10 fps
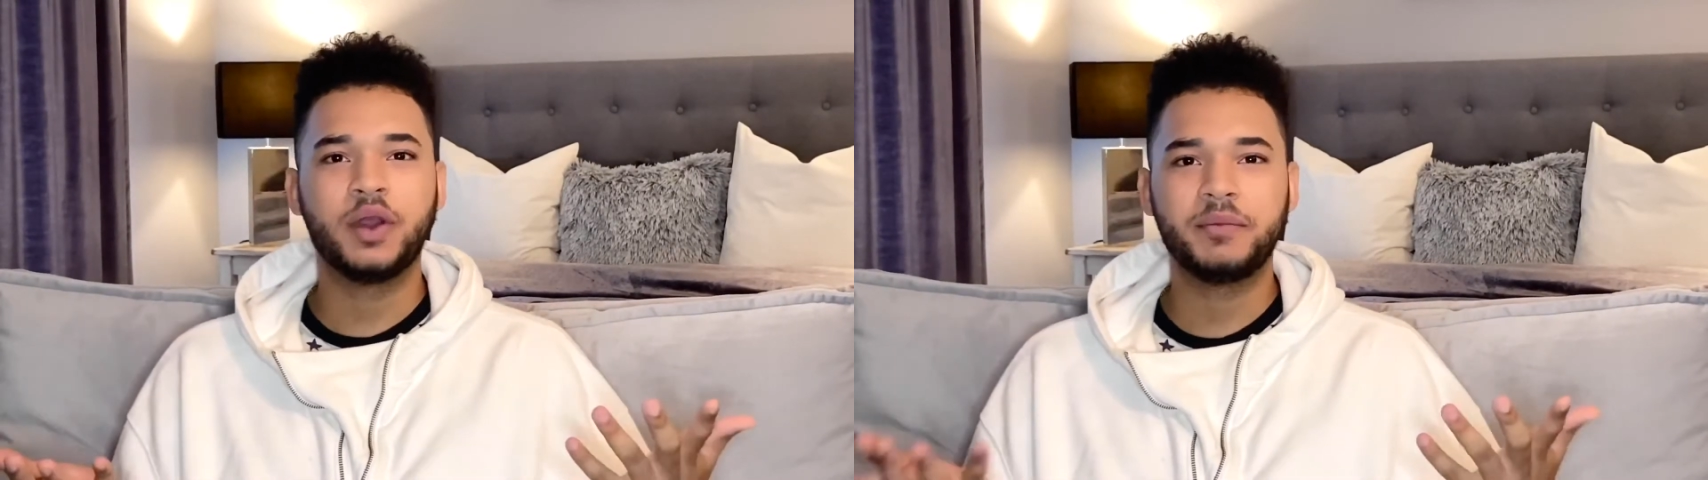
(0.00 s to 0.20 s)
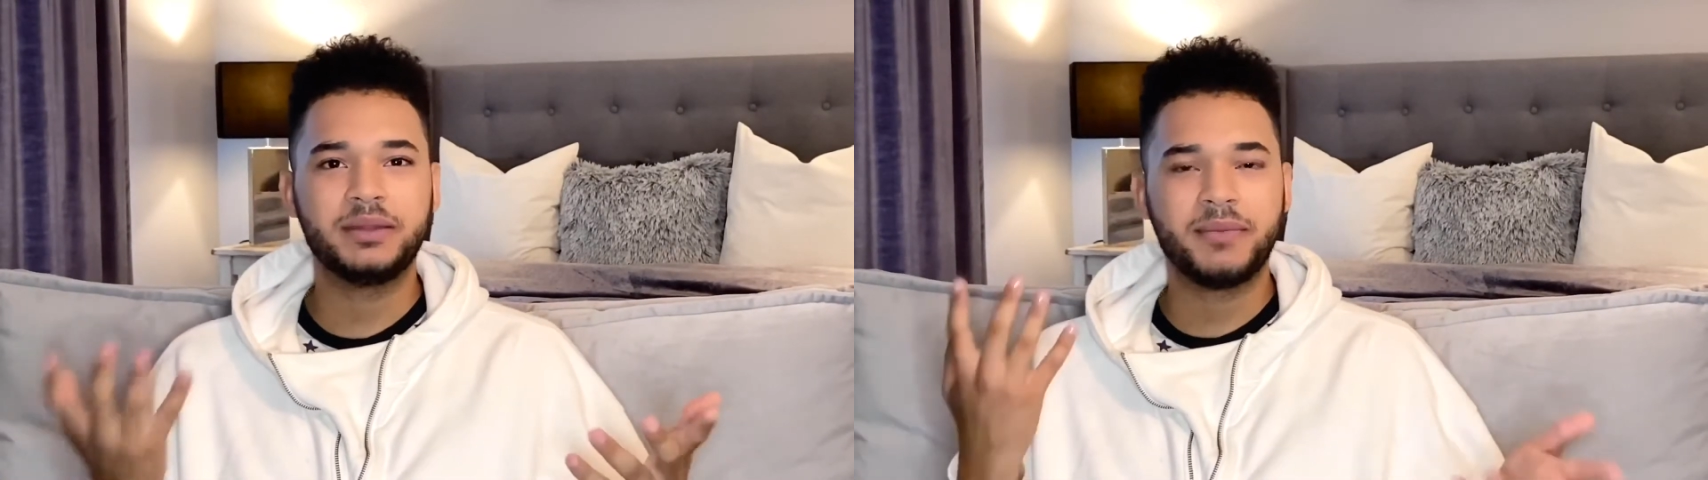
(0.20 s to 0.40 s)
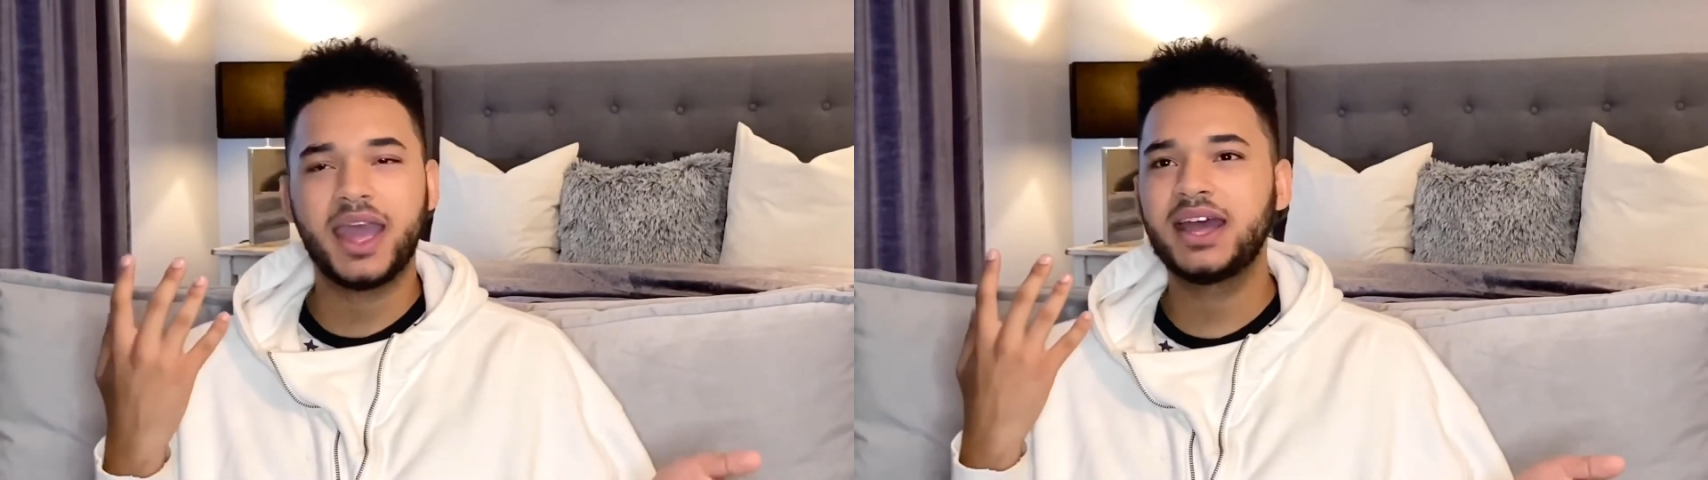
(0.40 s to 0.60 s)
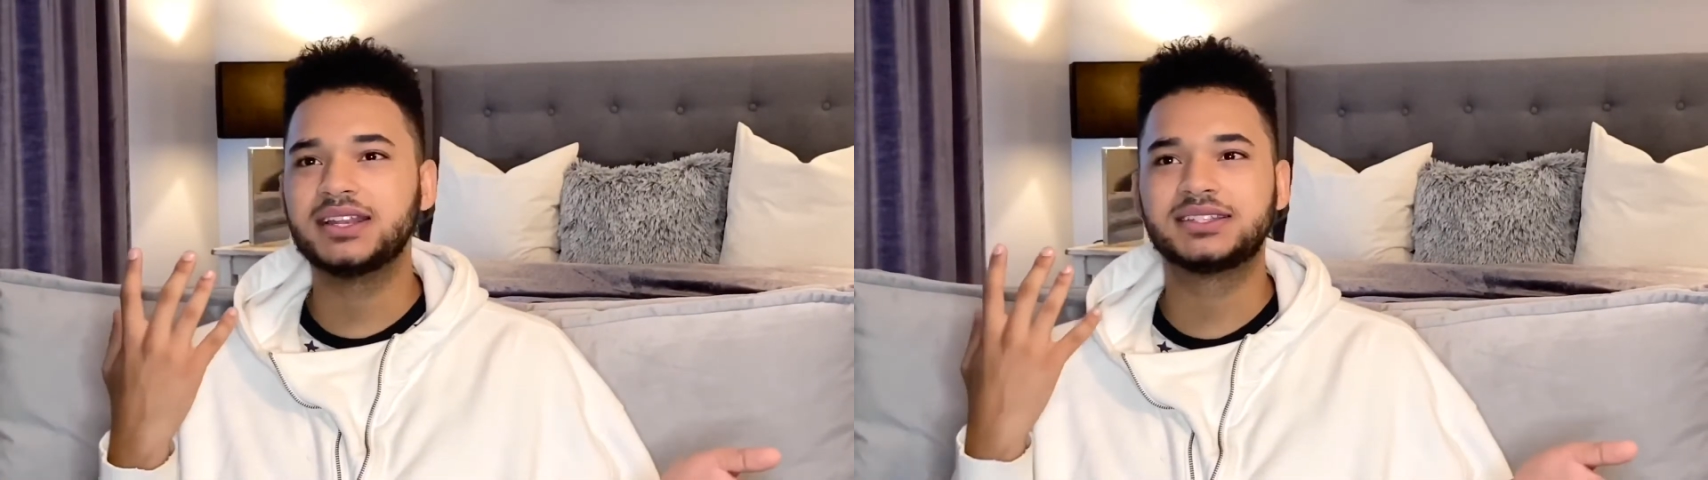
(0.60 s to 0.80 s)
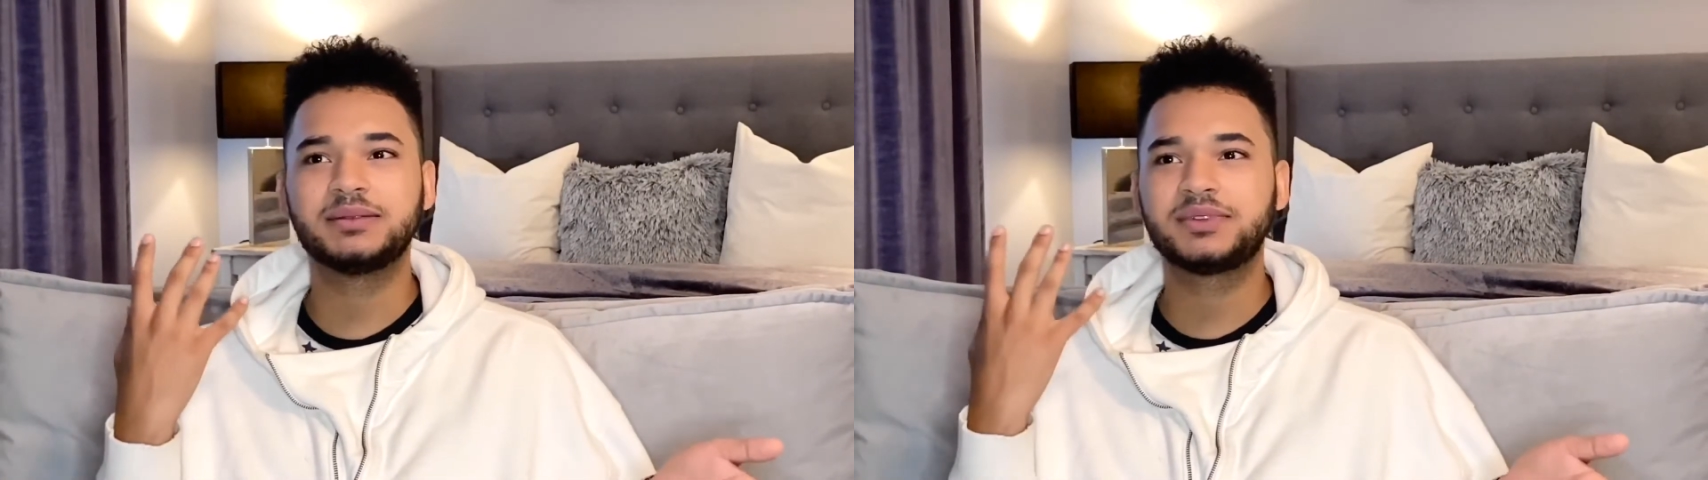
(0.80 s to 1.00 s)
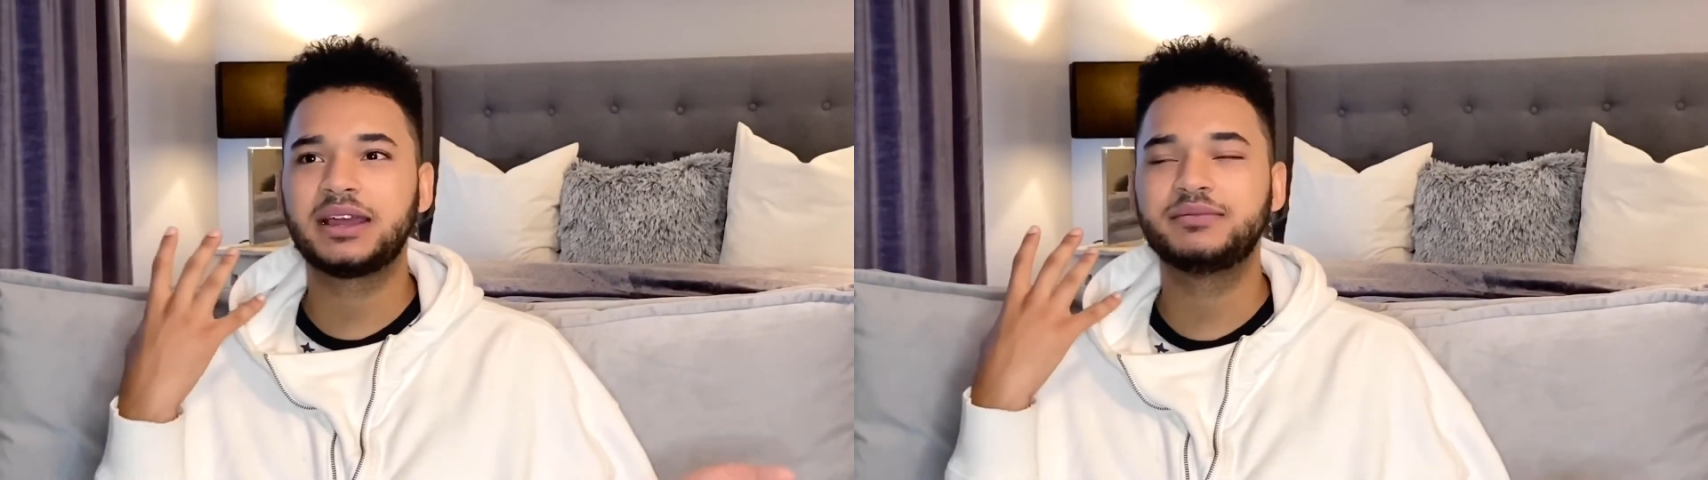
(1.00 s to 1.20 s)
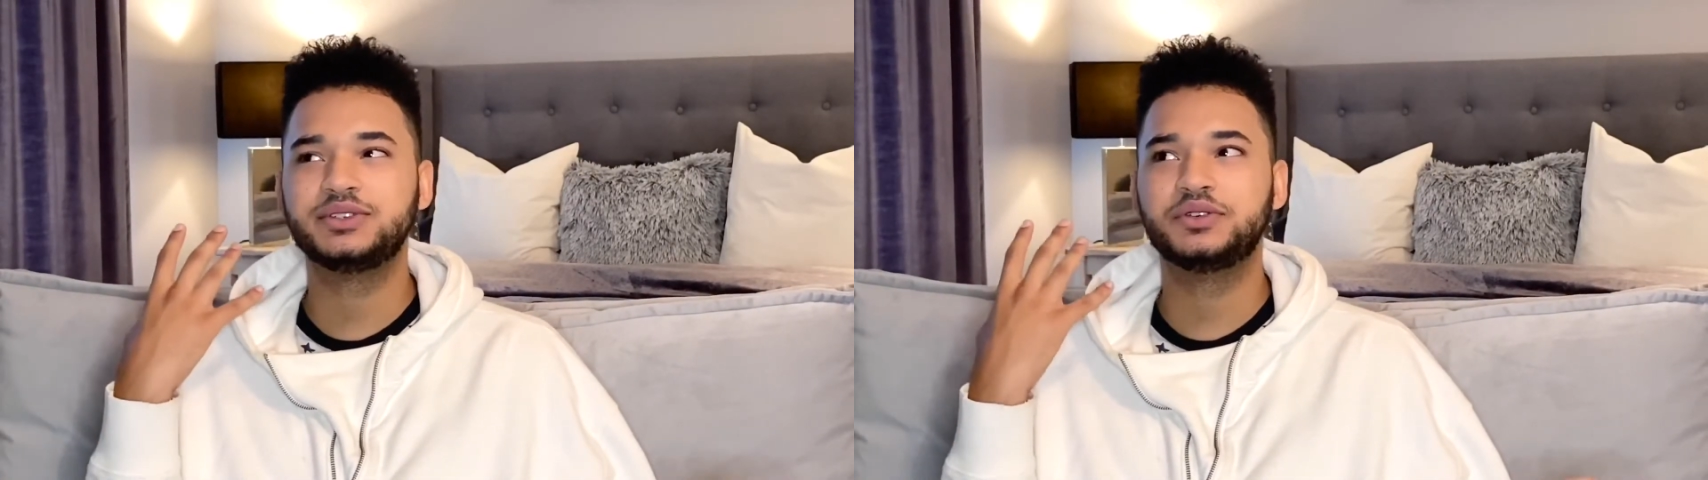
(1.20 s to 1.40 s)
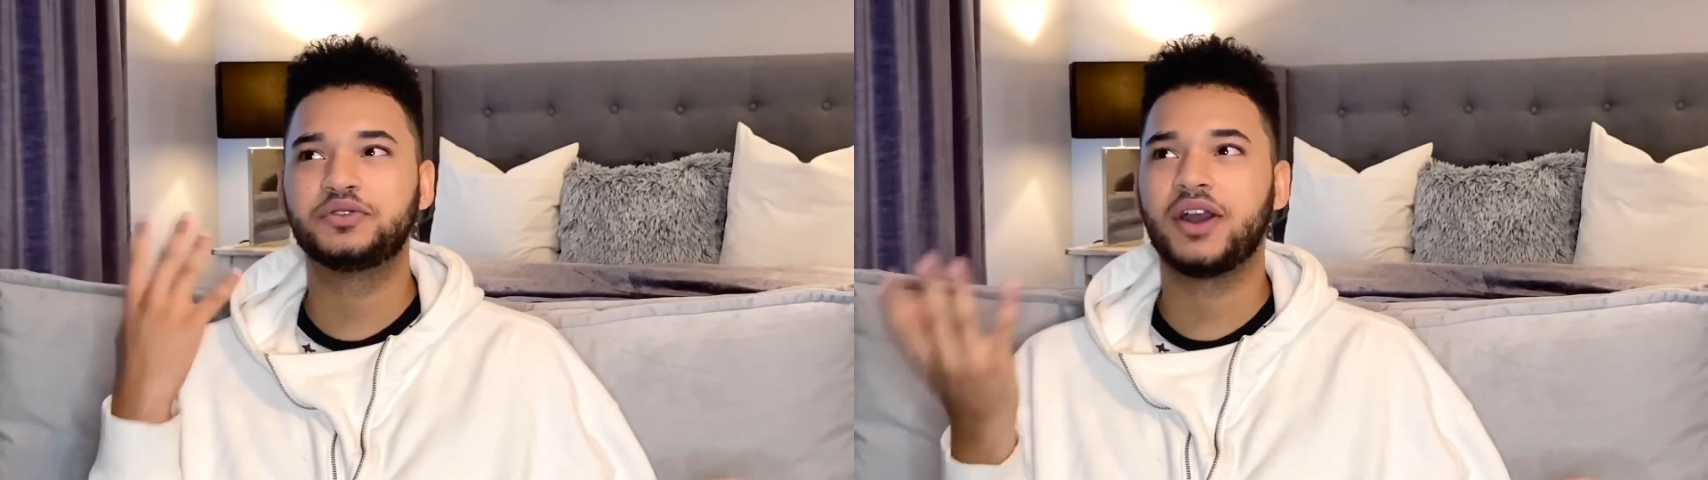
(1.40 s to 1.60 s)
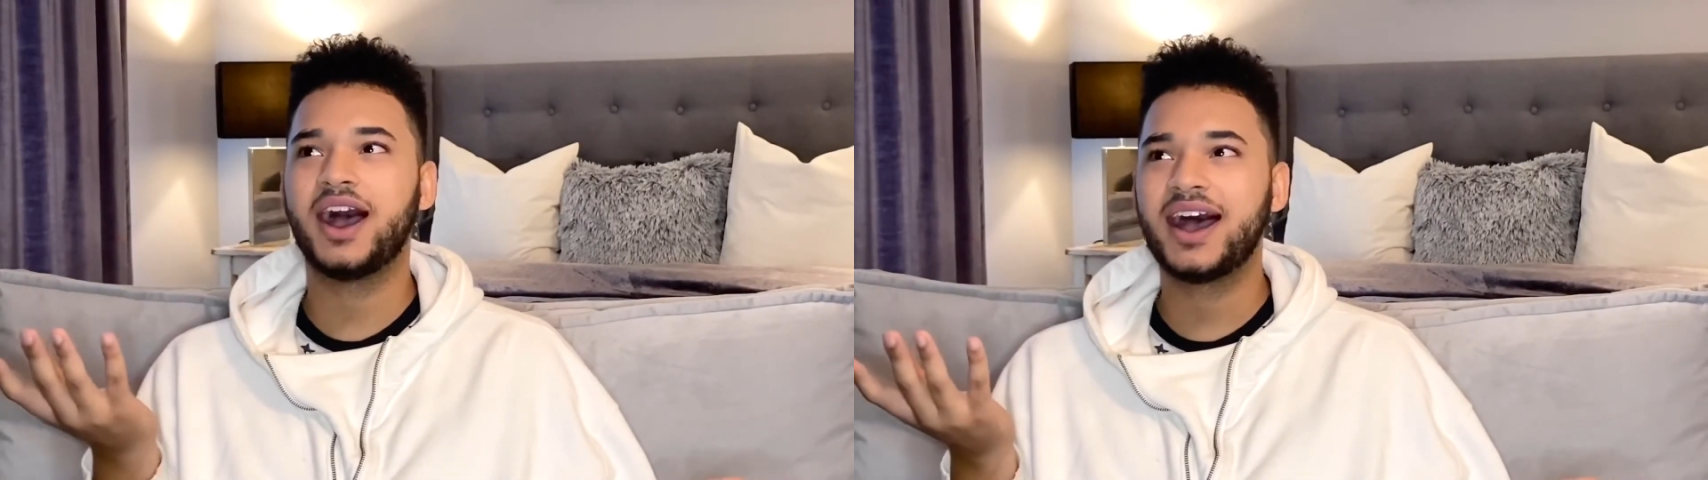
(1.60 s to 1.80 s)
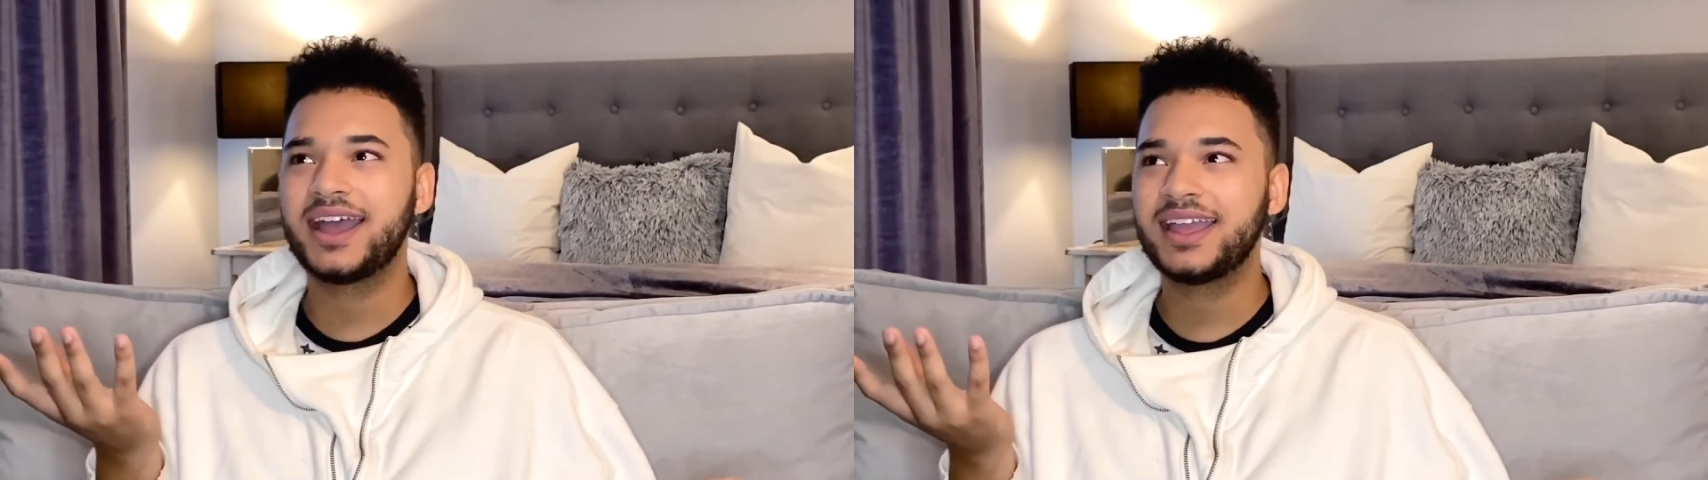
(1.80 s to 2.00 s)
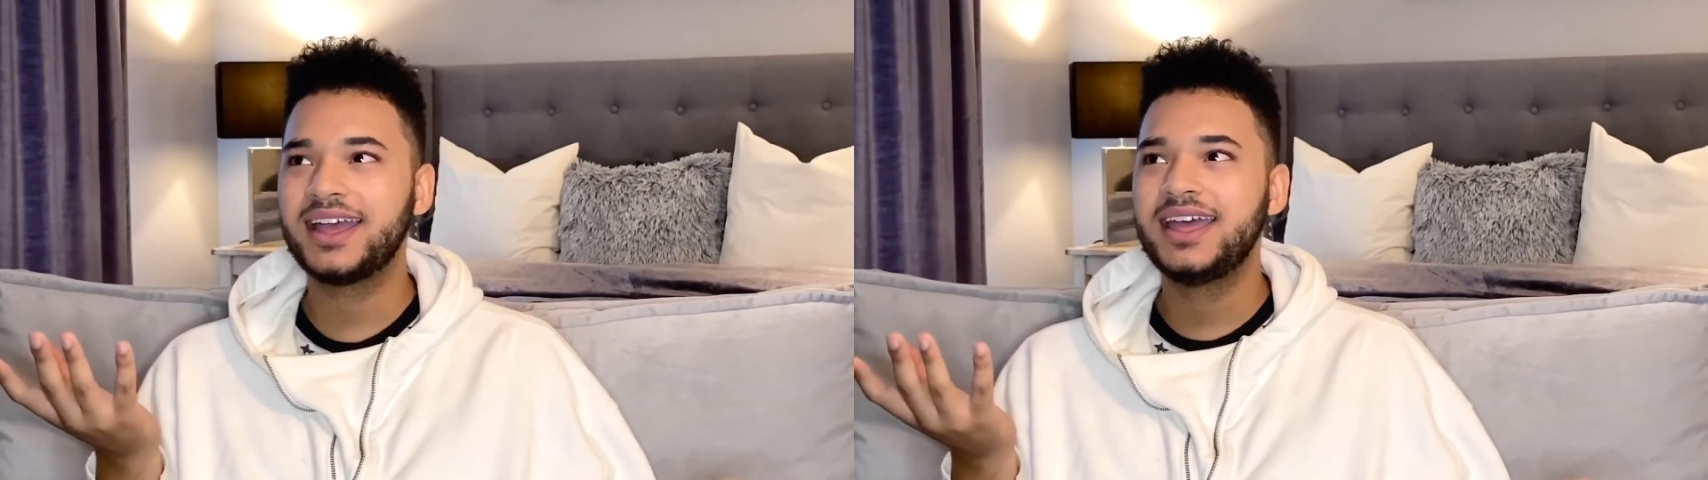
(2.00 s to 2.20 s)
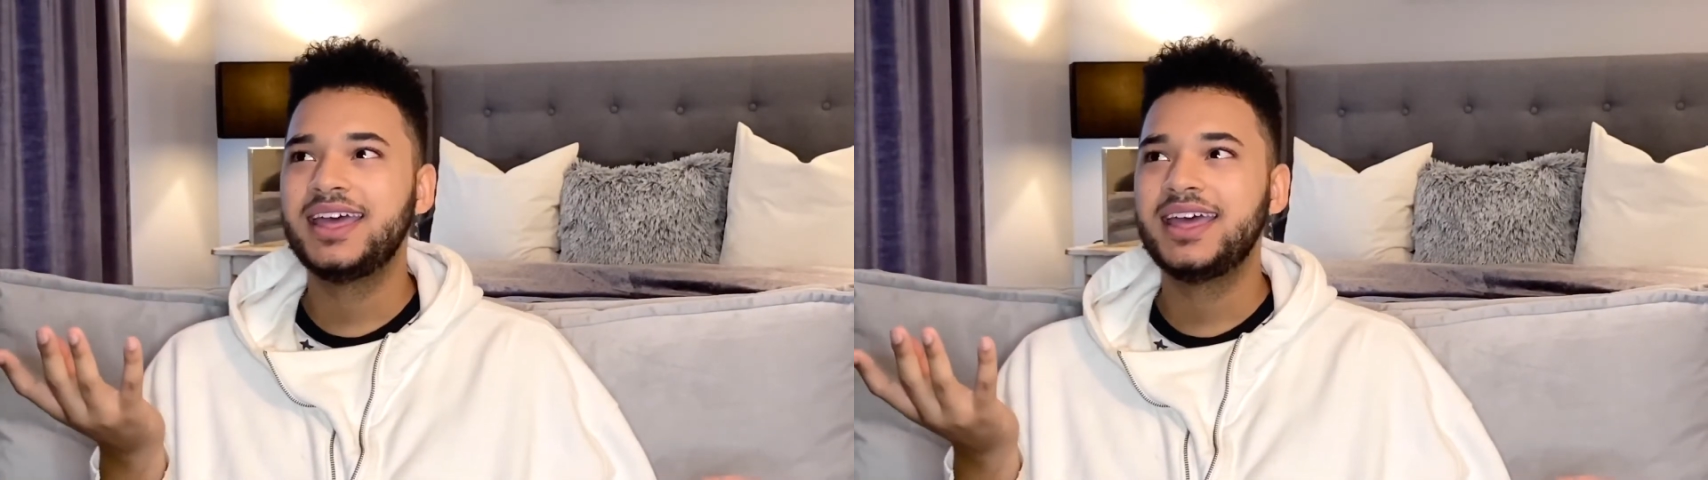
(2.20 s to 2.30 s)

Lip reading: I mean, man, sometimes you cry